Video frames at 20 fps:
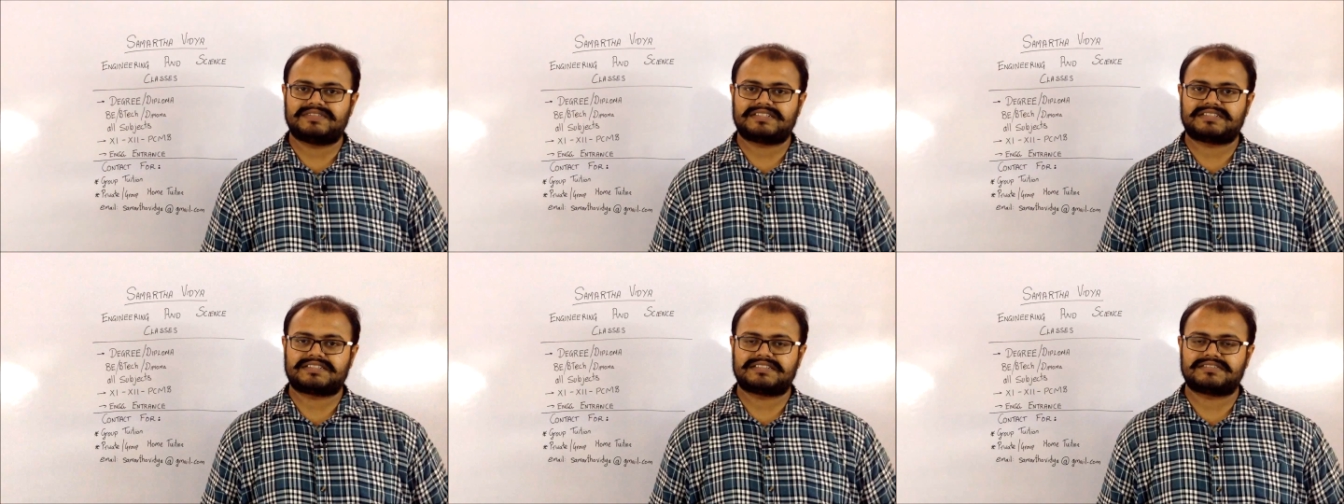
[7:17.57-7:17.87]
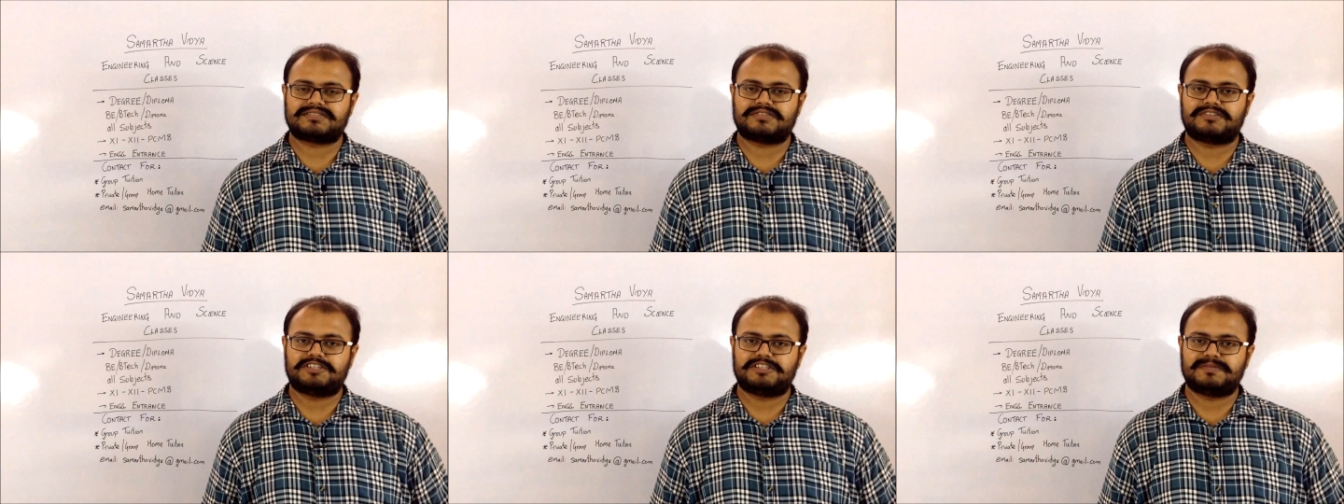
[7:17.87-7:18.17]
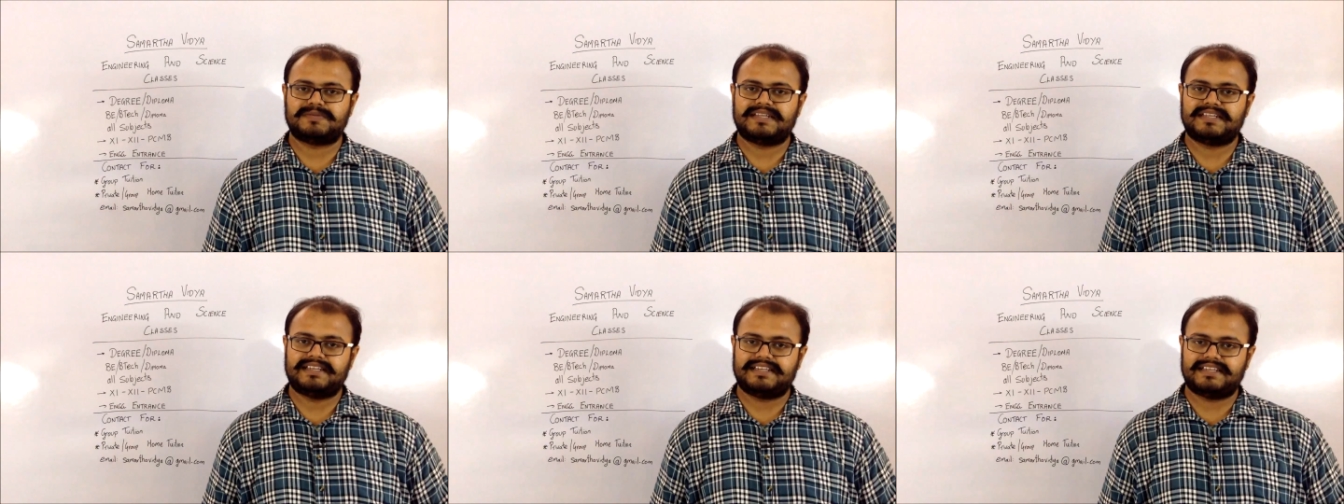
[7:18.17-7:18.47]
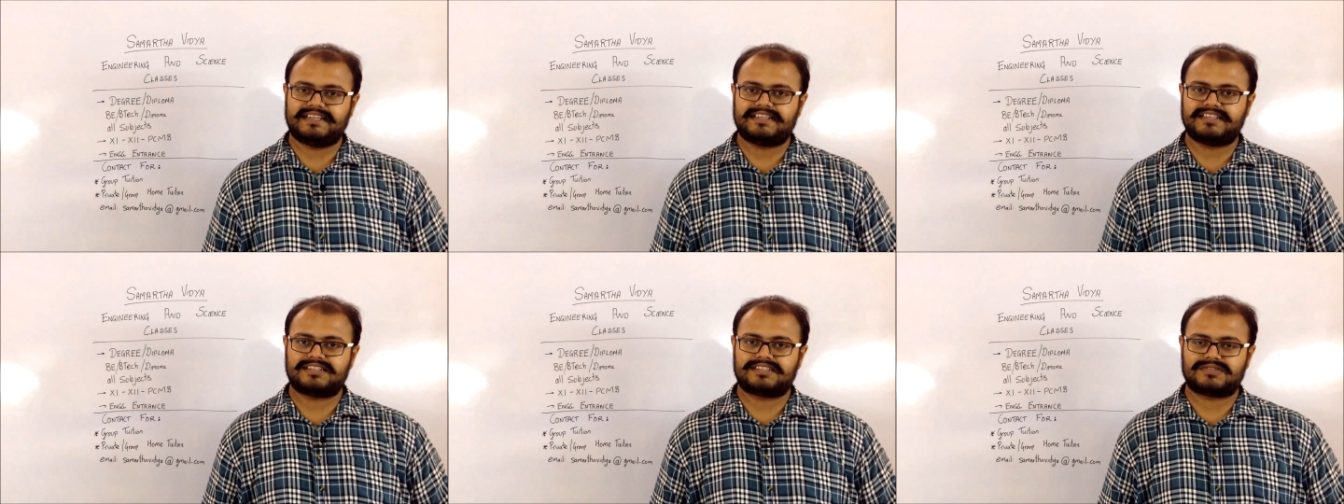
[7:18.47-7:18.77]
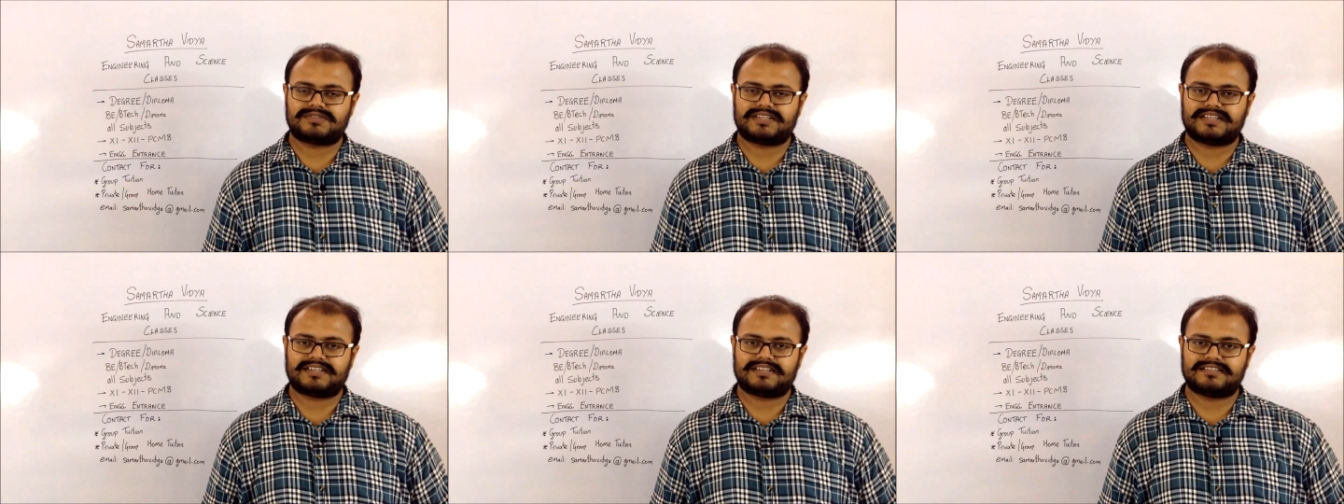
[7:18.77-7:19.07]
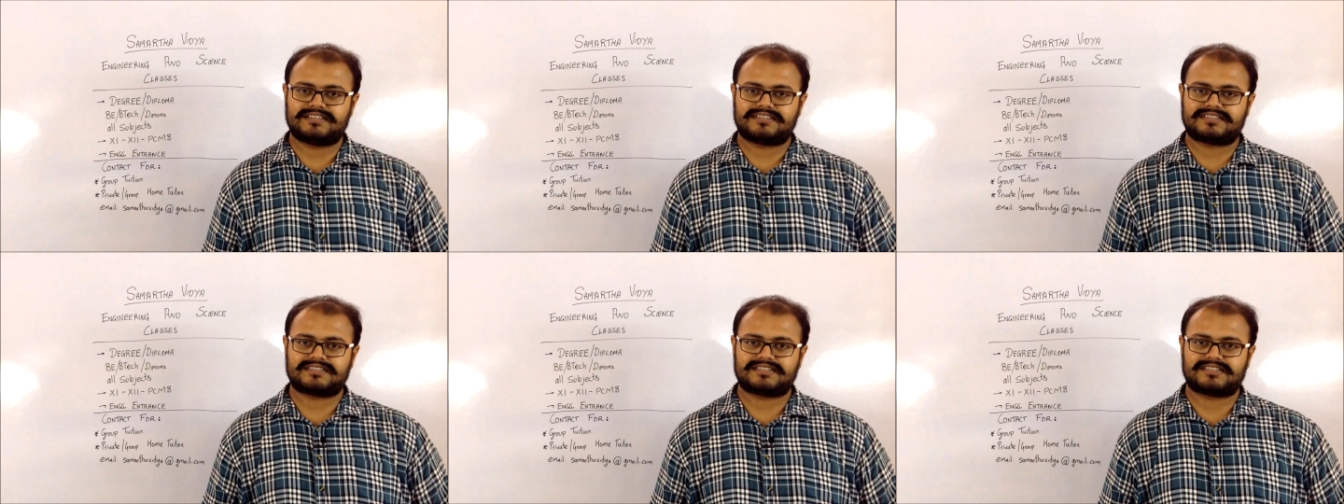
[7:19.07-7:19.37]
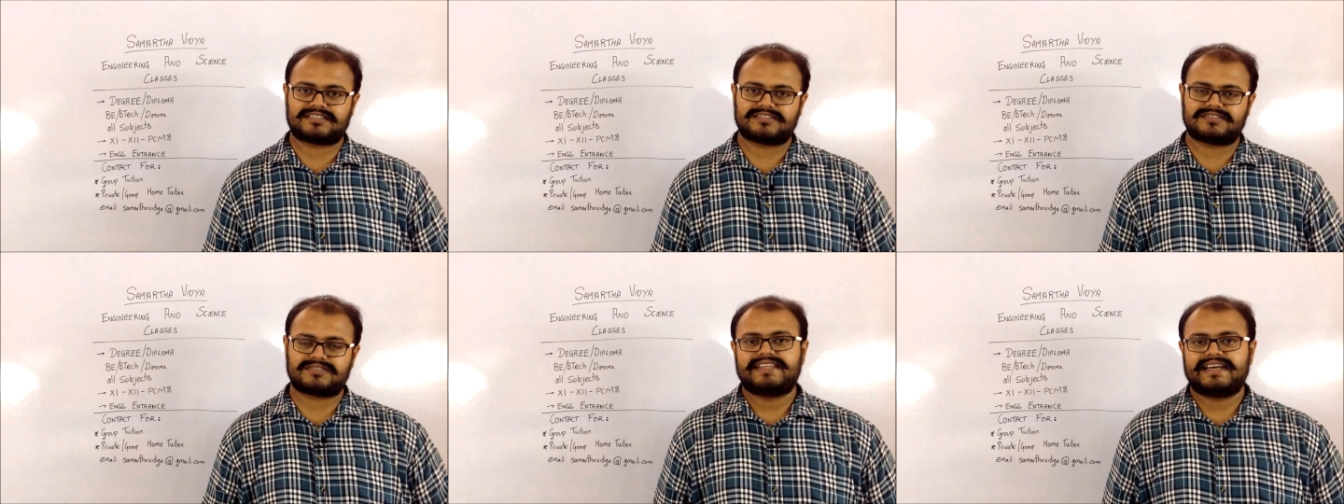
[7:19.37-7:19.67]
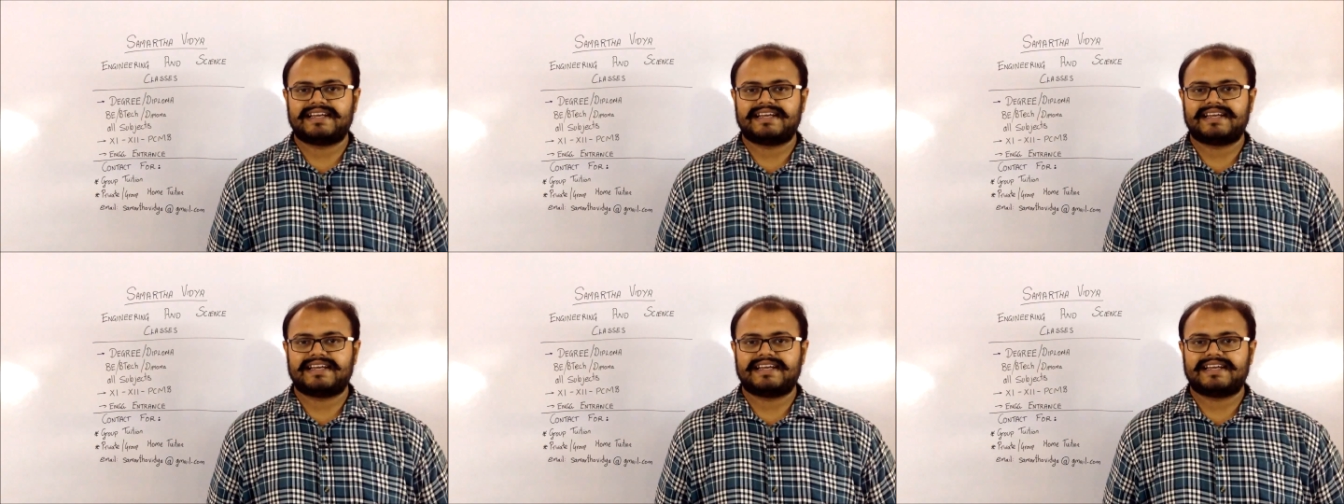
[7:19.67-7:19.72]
which is going to be near to the institute.